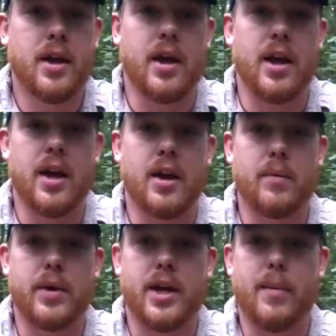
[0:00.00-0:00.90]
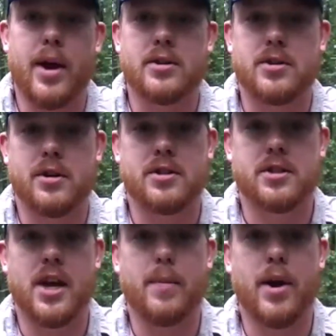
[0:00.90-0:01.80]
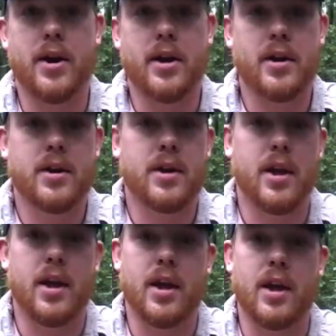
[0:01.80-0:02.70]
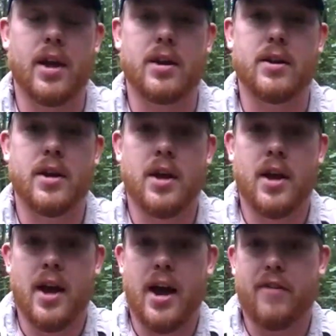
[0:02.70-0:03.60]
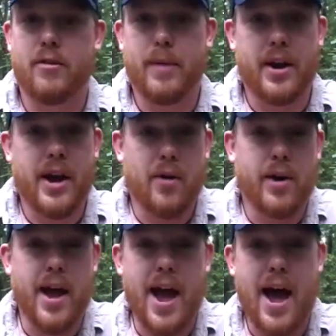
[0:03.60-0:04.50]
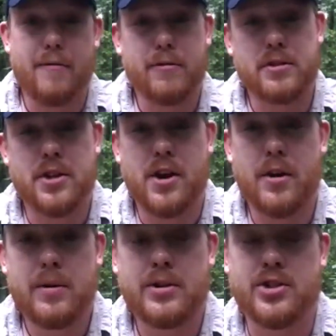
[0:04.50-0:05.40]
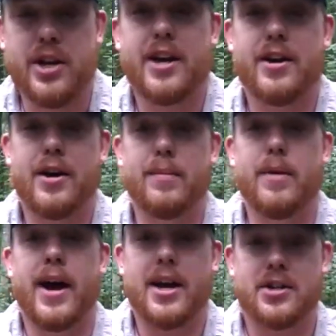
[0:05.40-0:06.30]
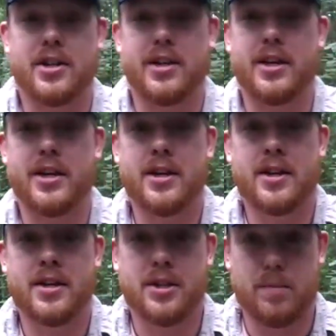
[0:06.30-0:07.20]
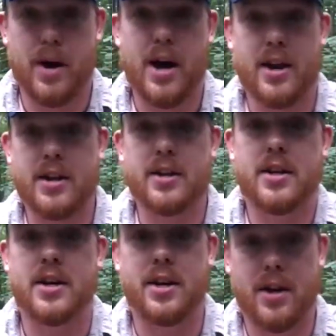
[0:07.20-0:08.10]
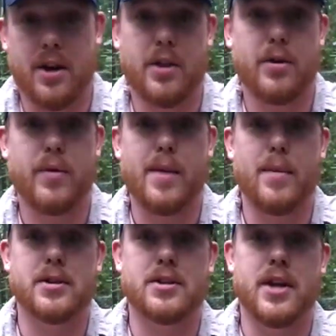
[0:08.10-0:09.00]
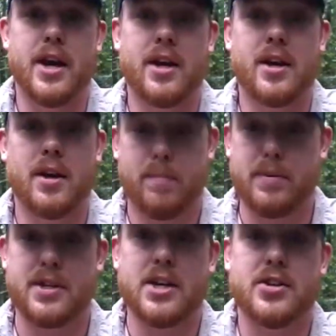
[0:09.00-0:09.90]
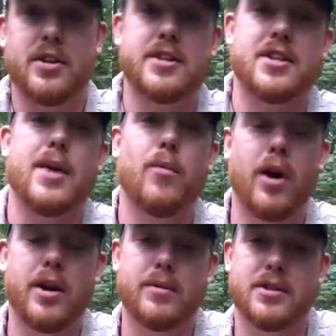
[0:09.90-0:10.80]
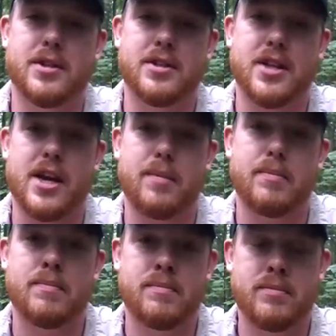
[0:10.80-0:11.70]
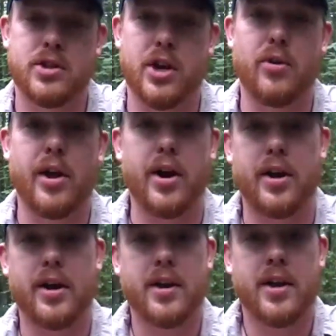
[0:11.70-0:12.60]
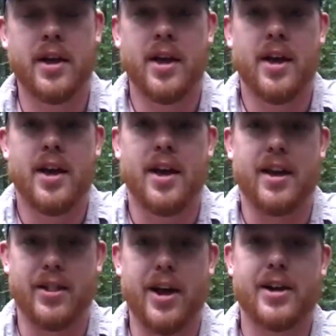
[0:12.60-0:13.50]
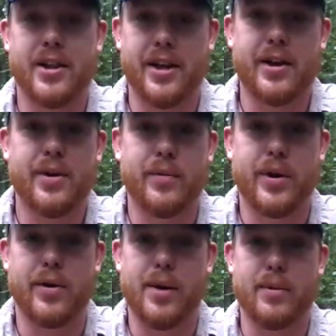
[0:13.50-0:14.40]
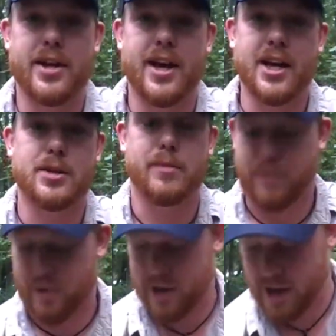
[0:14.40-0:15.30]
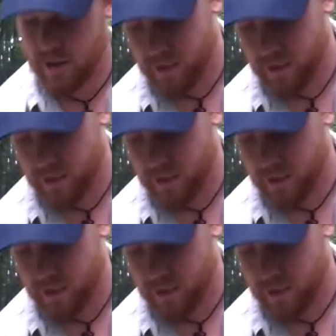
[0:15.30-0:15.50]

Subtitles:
and we came out and searched the same area. And after about an hour and a half or so, Jacob actually spotted another rainbow snake, potentially the same one. It was in the same general area. And luckily, we were able to catch it before it got